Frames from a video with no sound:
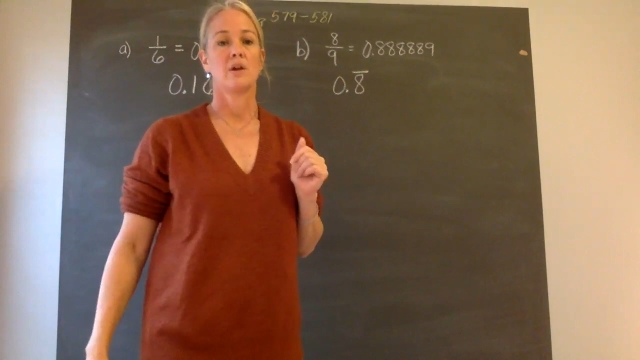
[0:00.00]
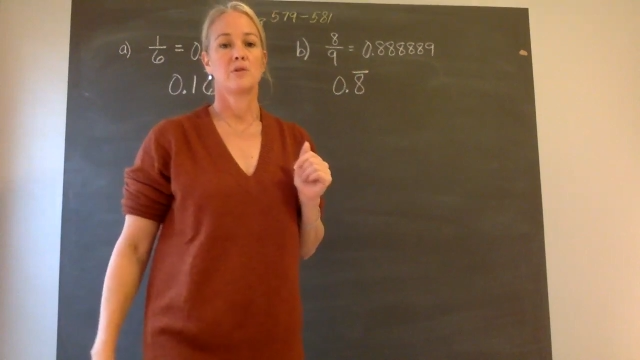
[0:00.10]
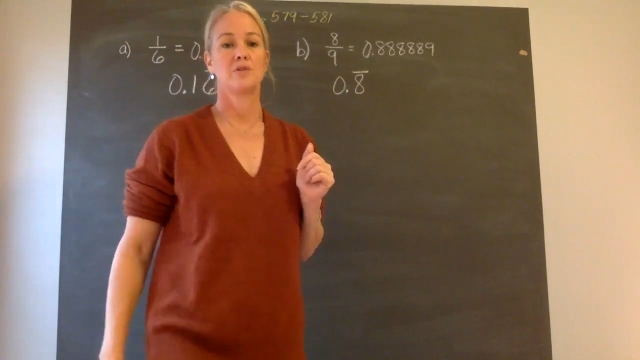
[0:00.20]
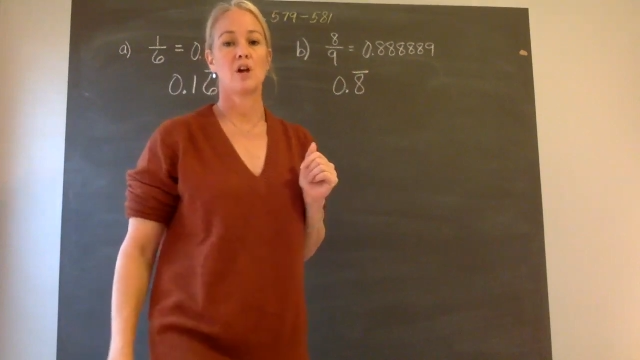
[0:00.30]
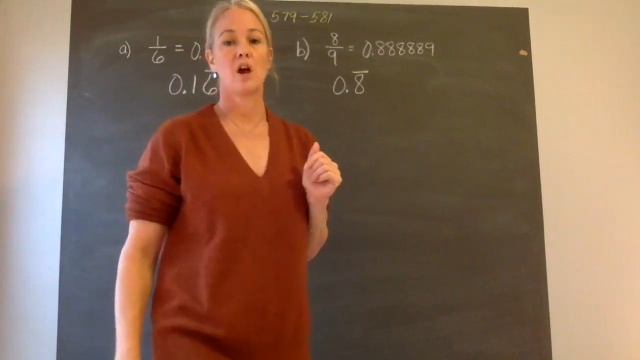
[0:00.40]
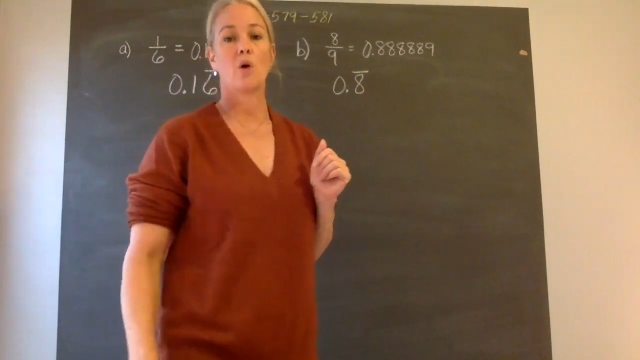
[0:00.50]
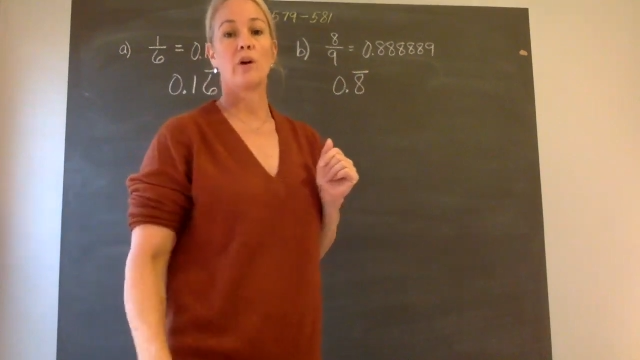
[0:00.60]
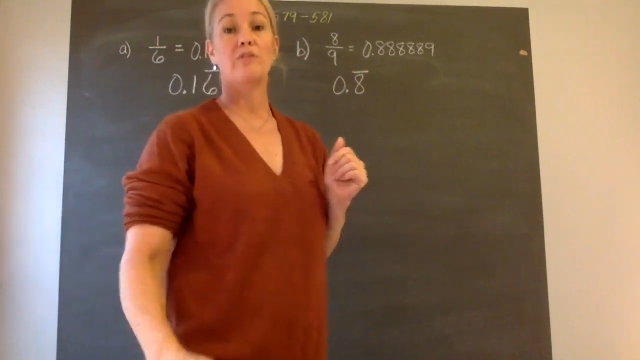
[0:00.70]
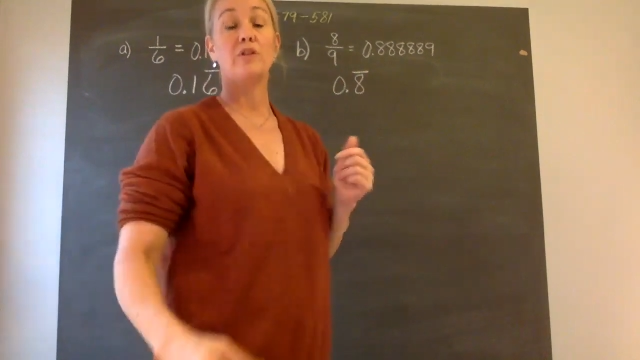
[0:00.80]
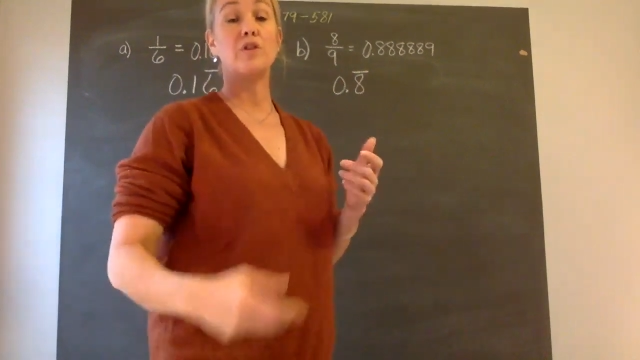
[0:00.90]
So
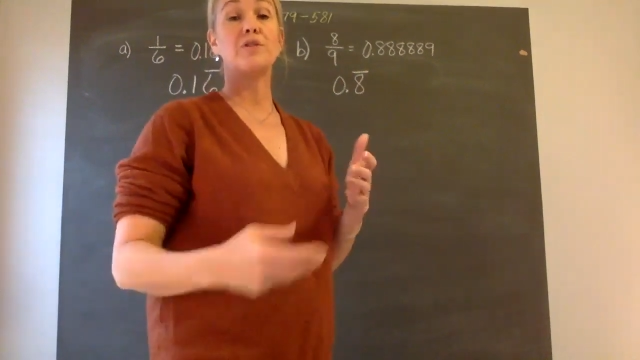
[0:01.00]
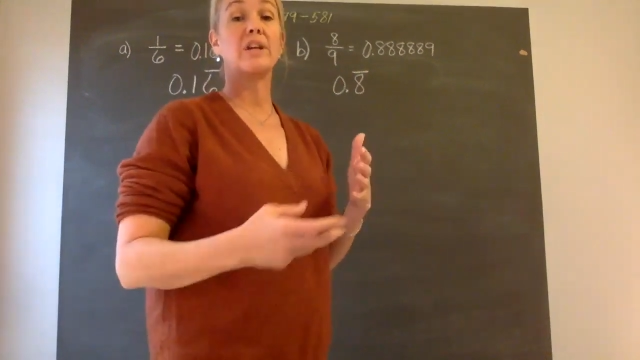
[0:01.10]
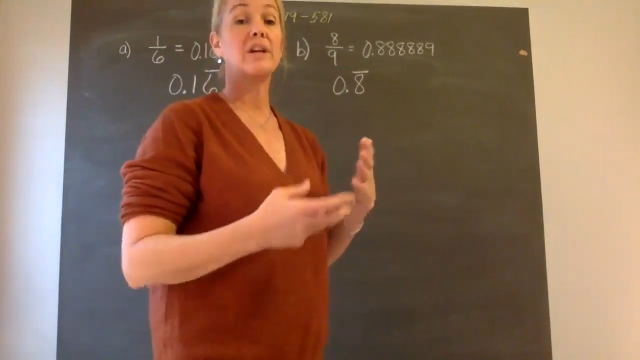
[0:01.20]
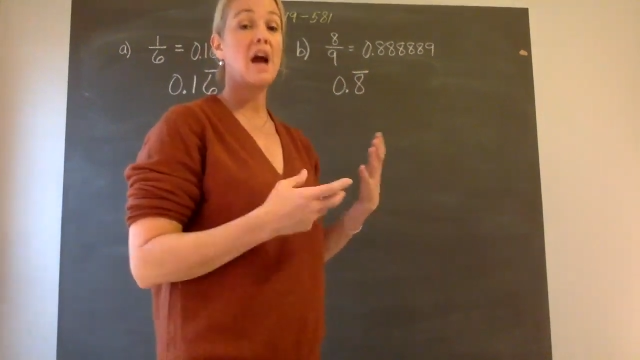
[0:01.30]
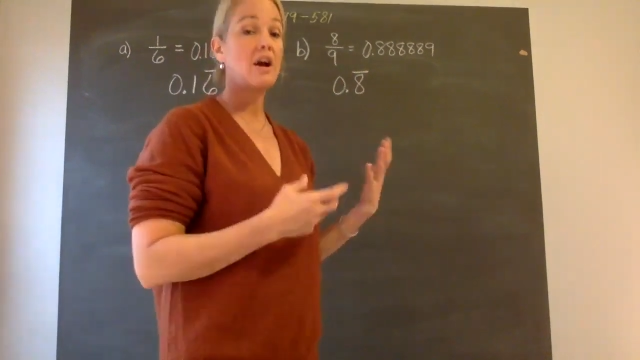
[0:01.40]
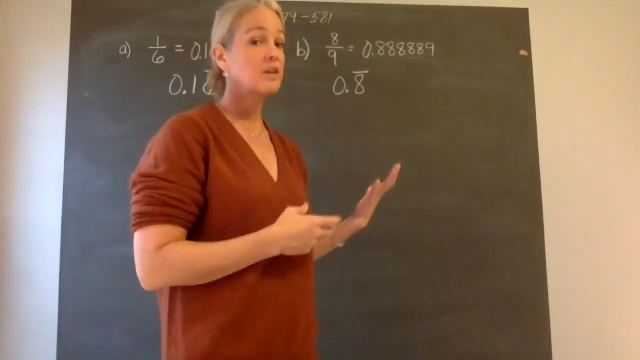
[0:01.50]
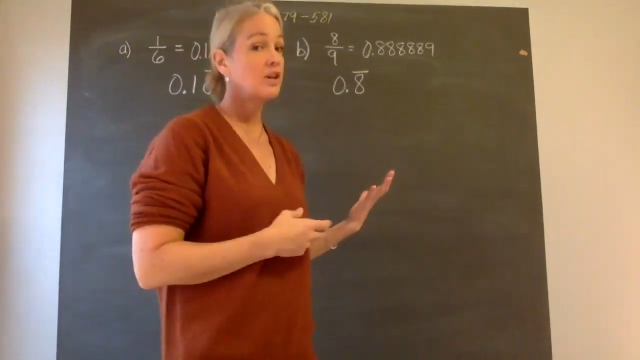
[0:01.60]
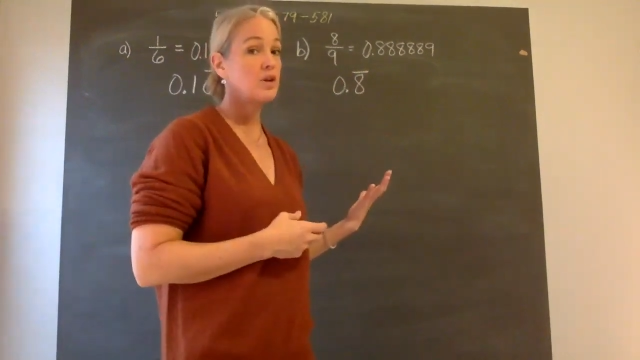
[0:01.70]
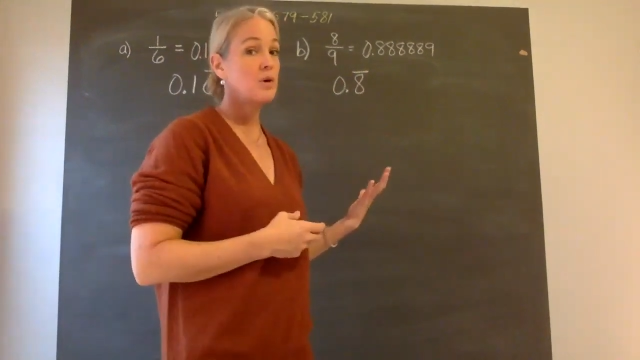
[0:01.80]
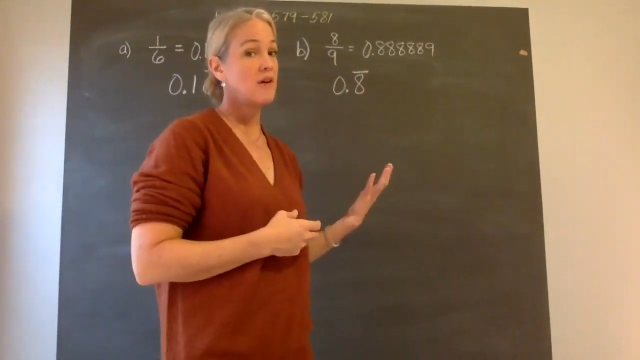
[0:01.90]
if you're using a calculator,
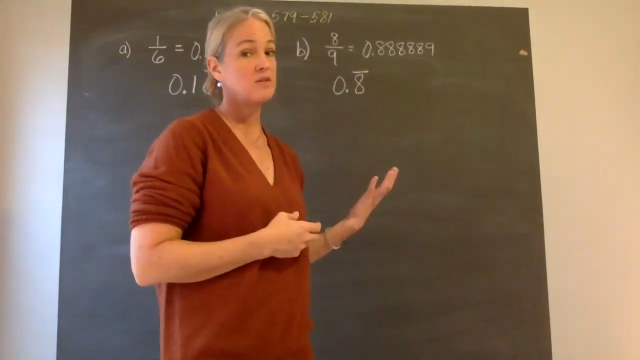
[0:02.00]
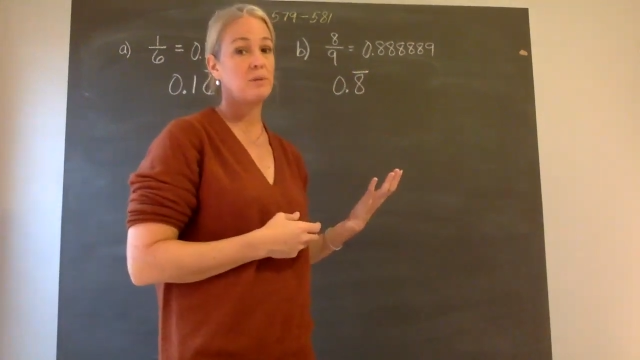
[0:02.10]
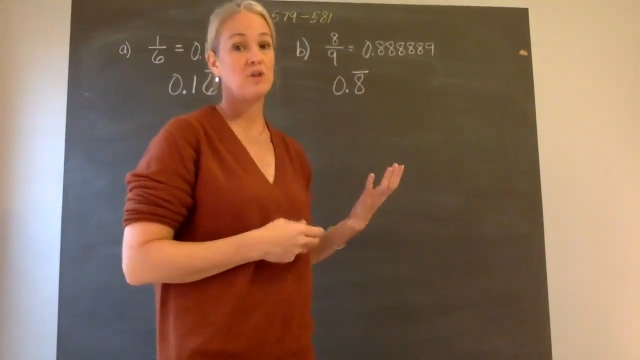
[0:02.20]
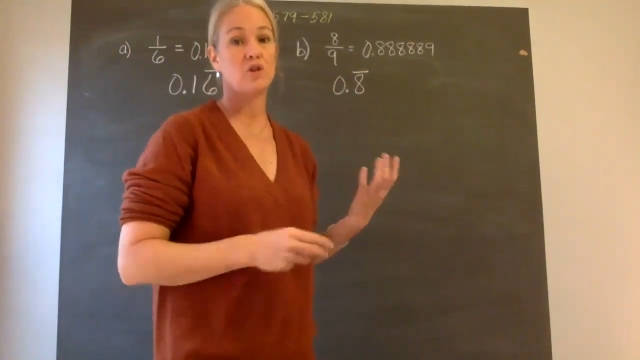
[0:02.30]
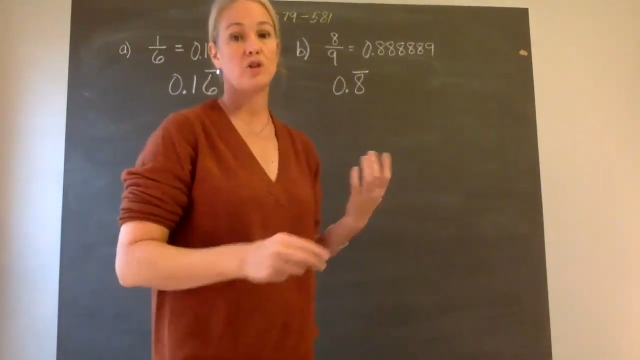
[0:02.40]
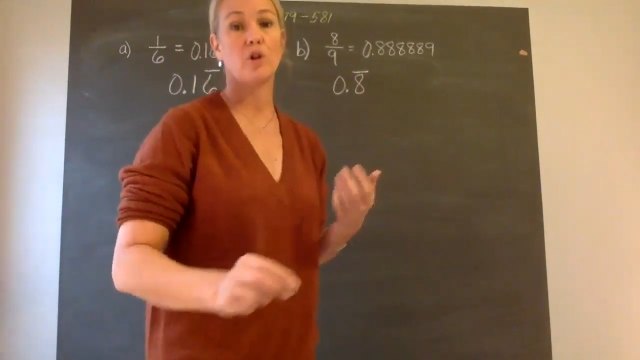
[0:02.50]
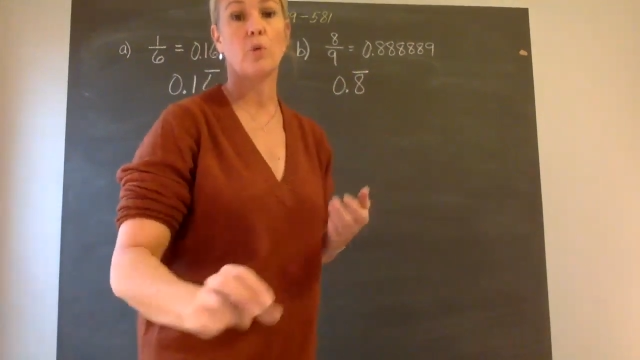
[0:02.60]
you have to make sure you're